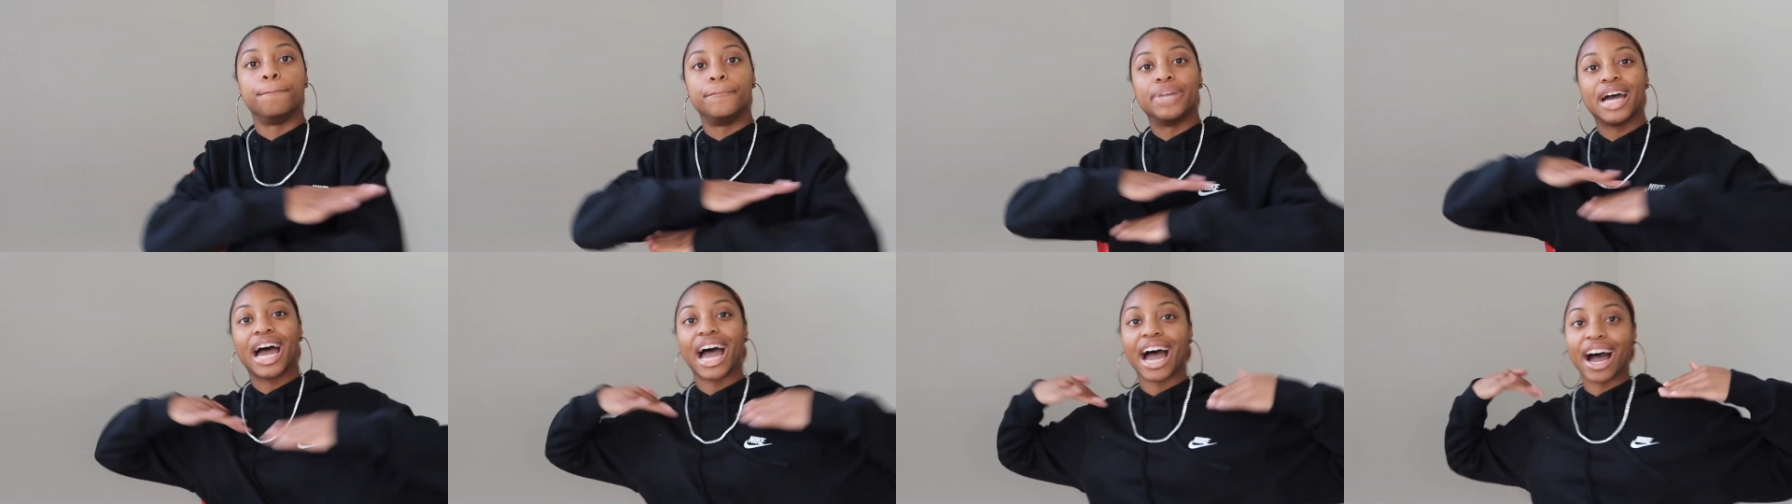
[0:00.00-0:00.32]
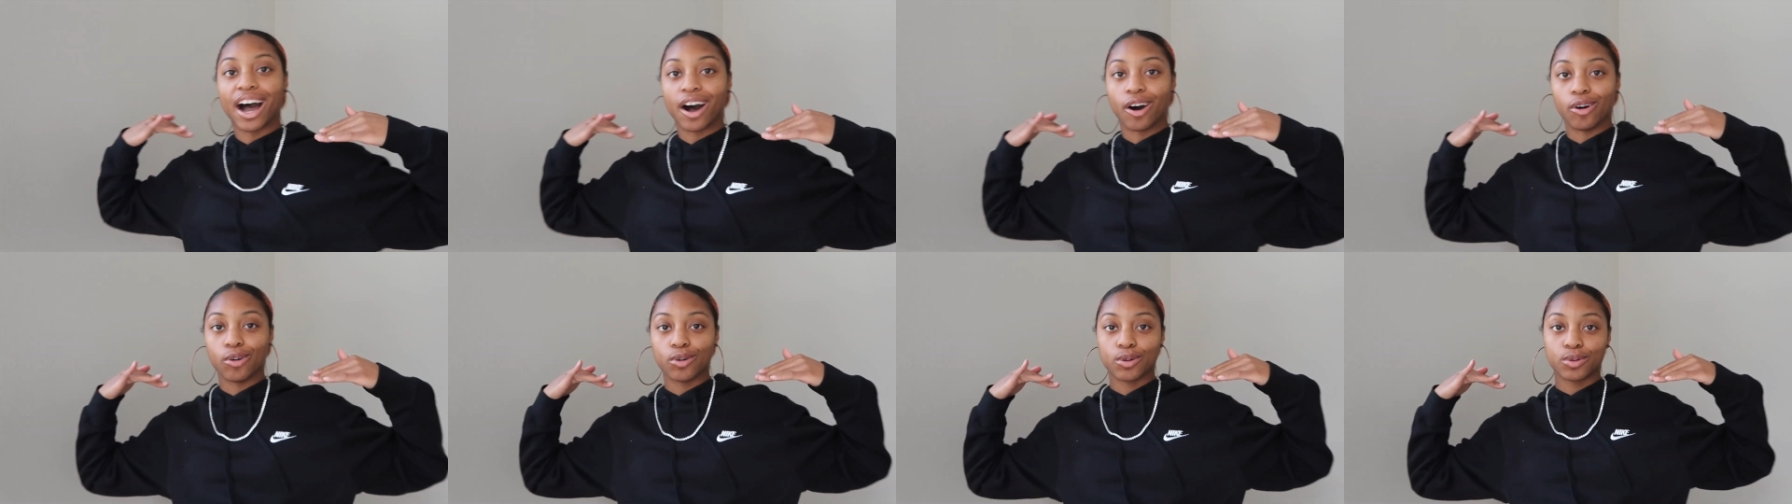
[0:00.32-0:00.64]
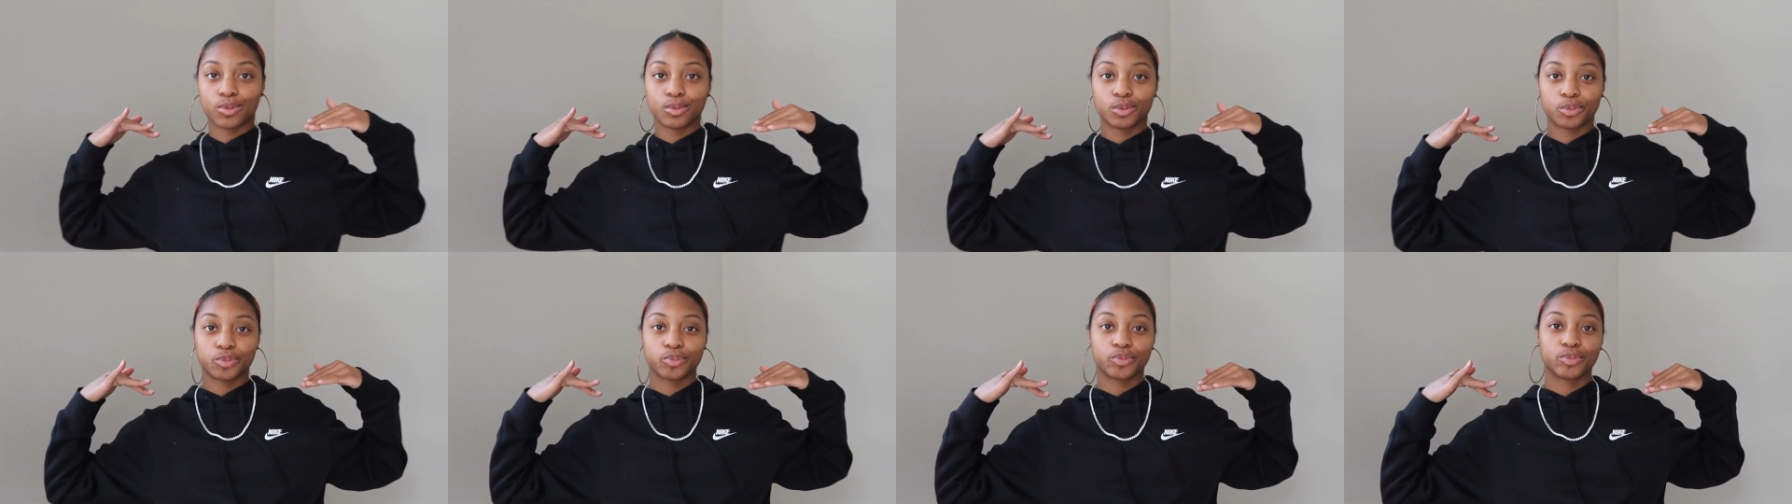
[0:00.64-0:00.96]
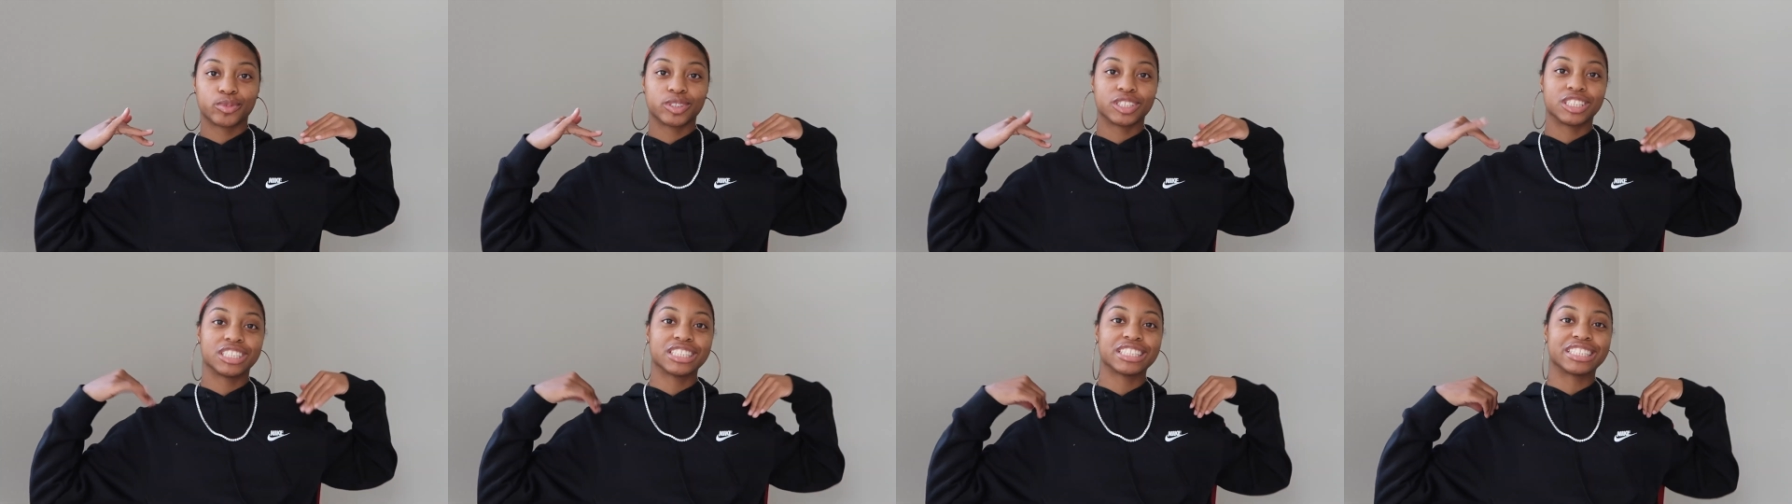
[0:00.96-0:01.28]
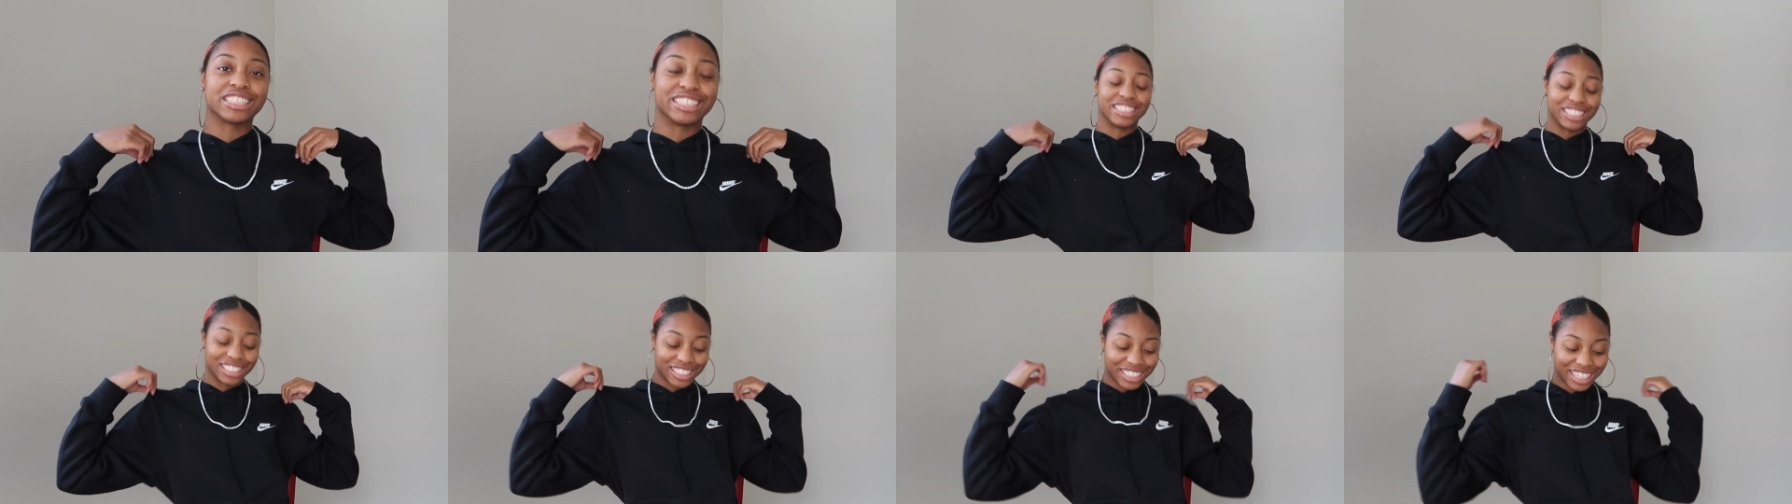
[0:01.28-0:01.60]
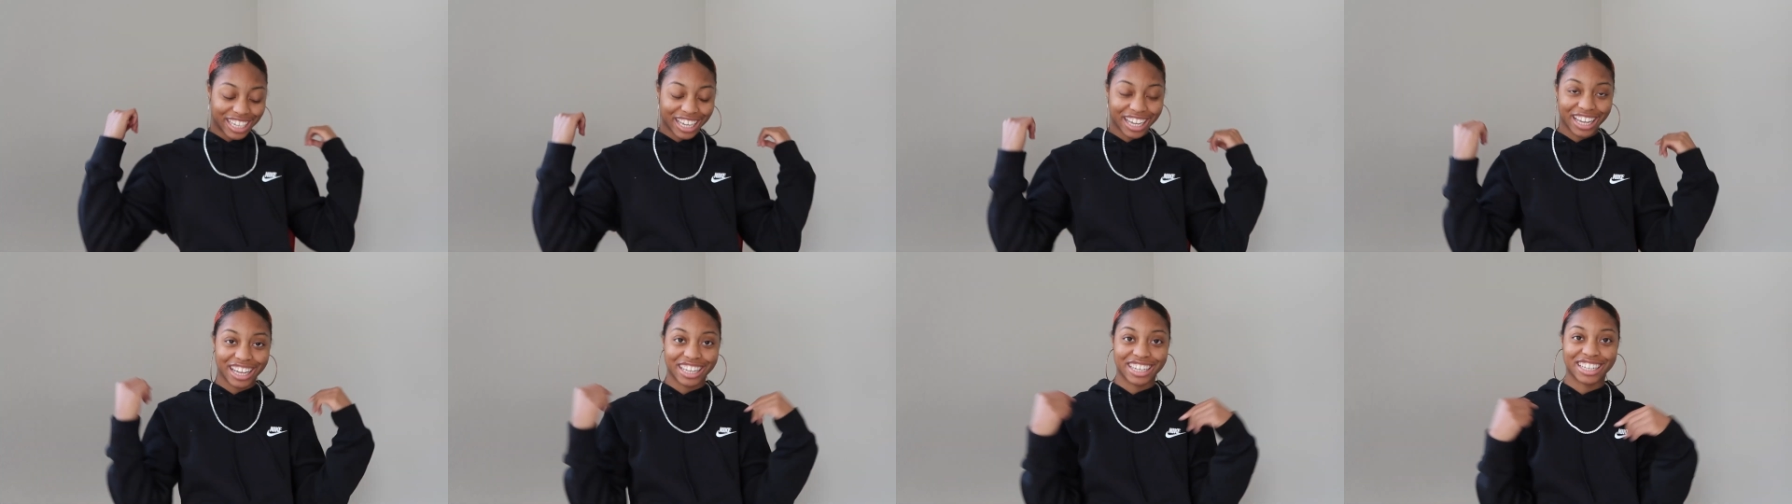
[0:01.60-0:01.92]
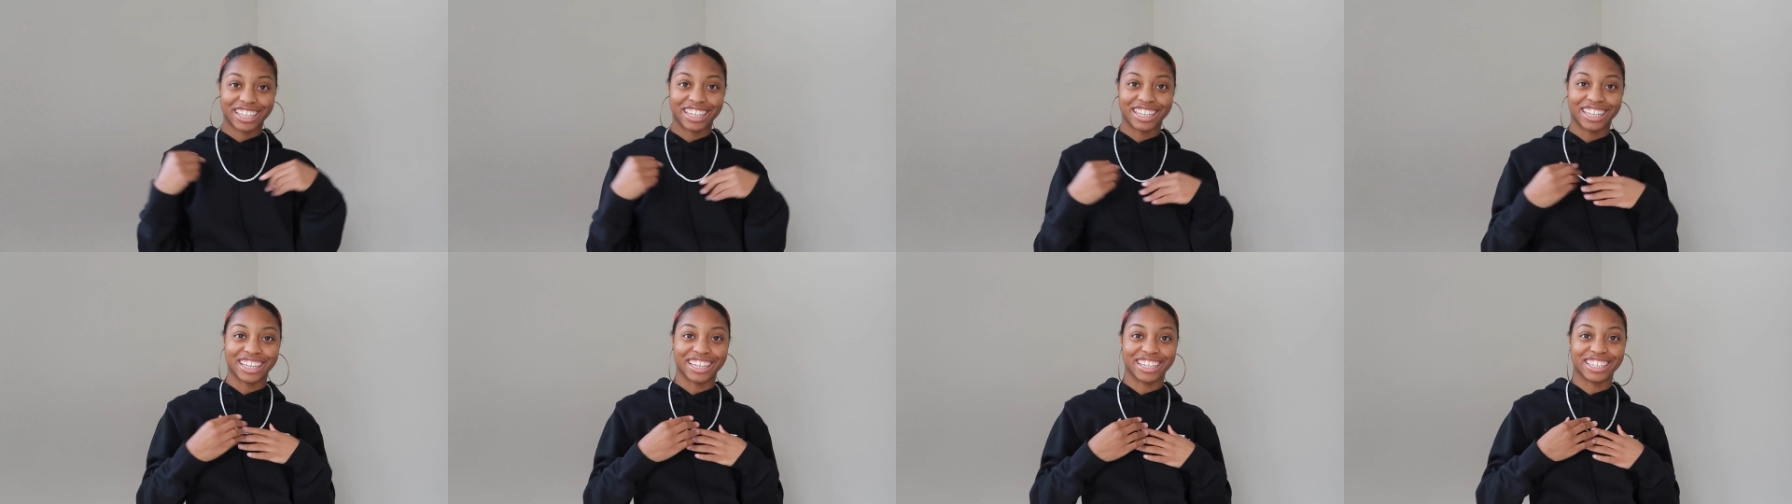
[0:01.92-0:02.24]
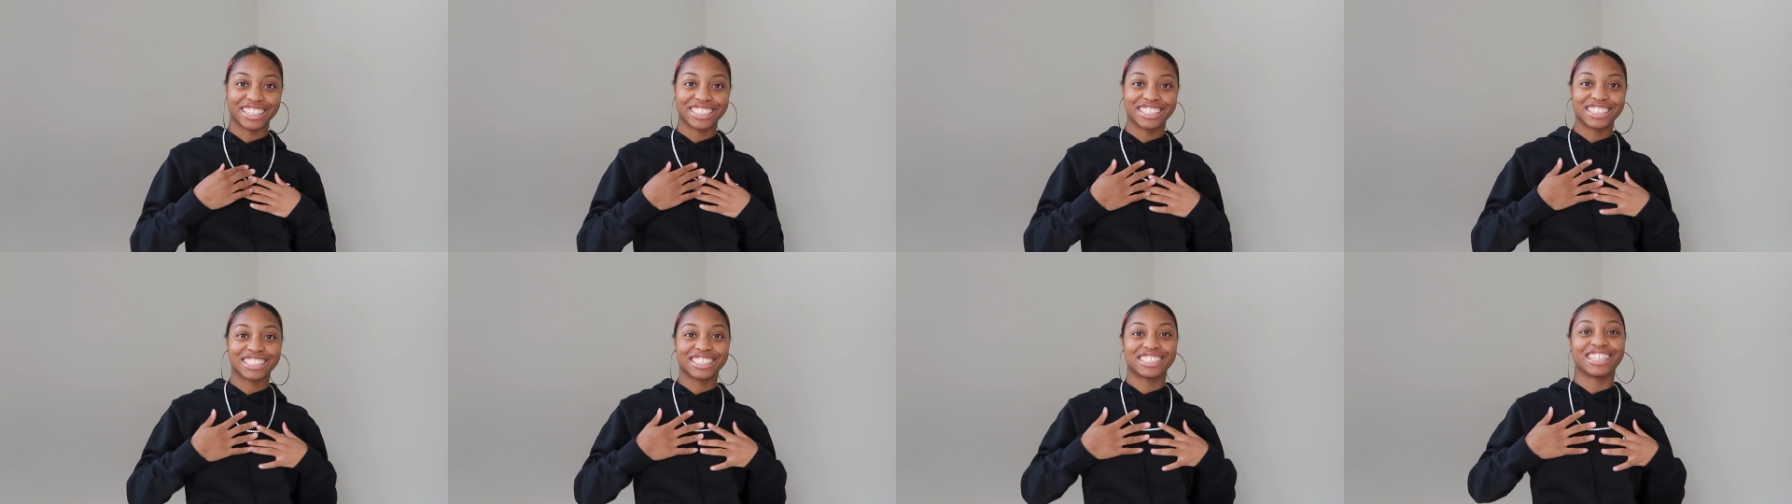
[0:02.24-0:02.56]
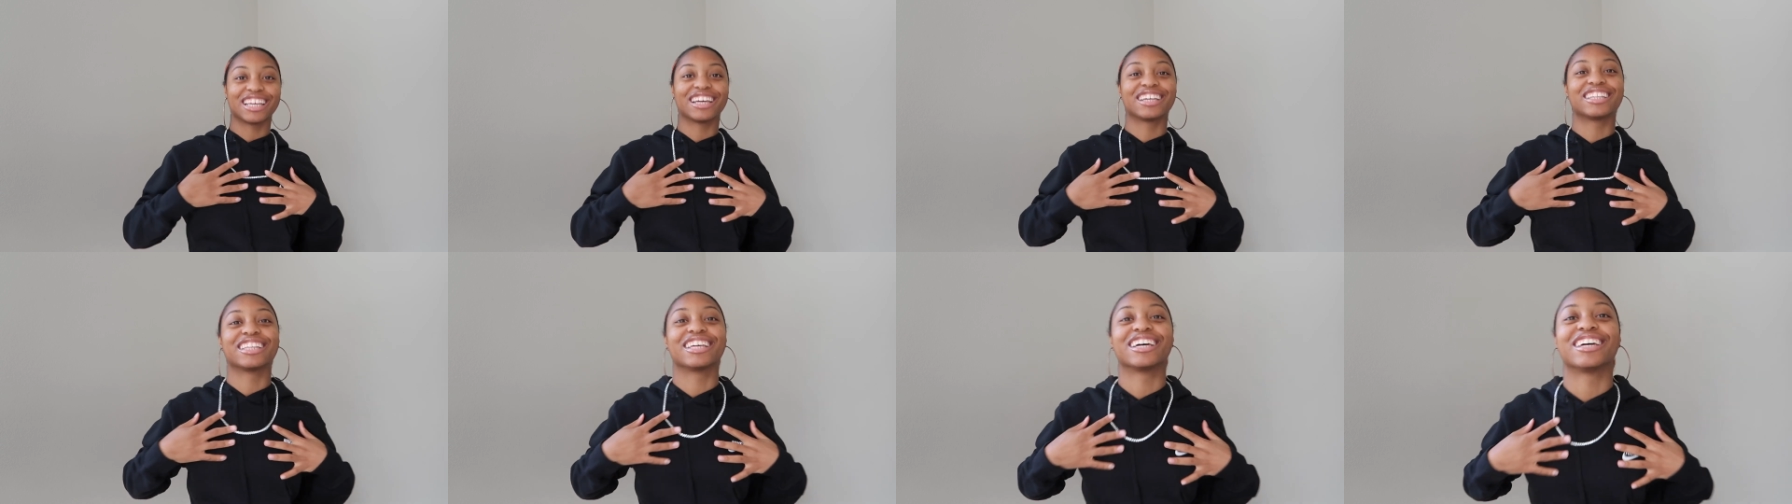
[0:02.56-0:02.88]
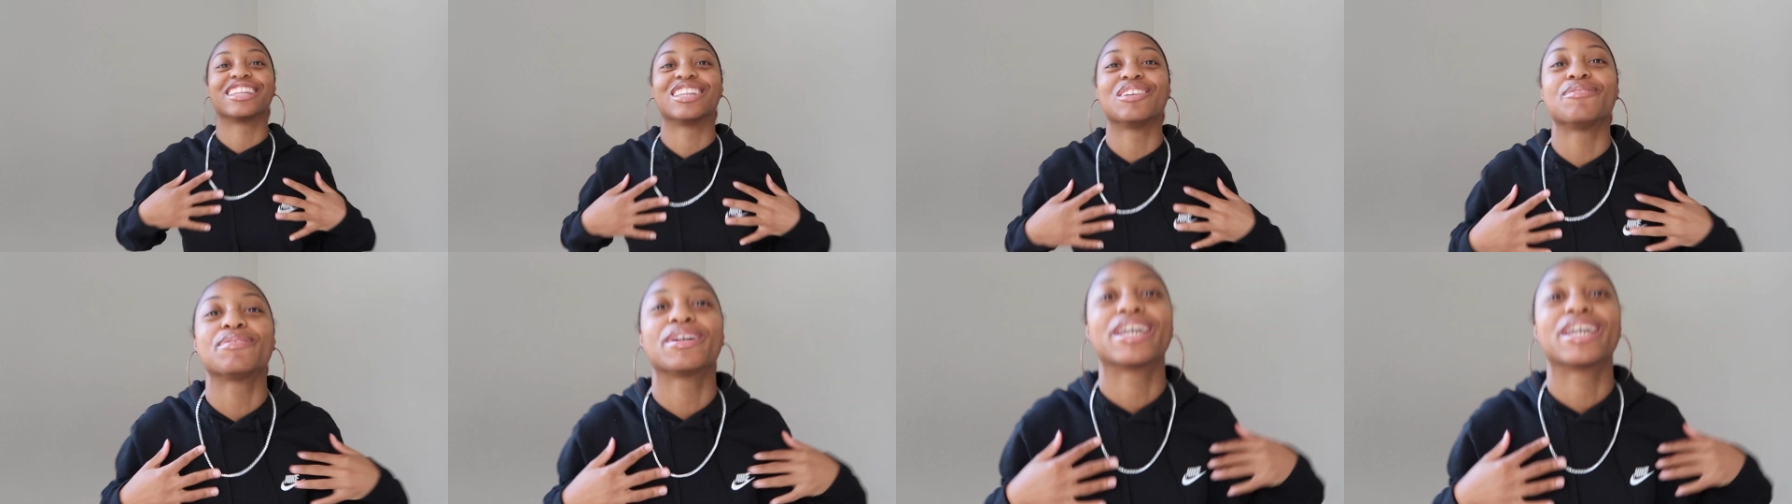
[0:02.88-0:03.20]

Bow. Just look at it. It's, let